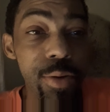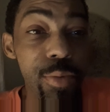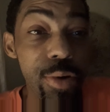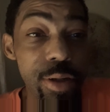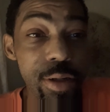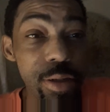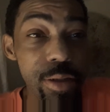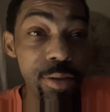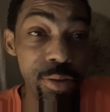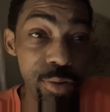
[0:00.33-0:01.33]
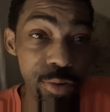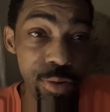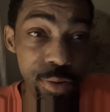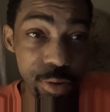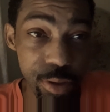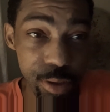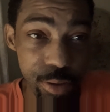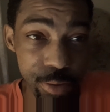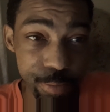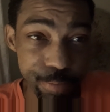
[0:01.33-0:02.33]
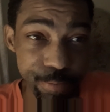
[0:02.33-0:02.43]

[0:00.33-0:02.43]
What is going on, y'all?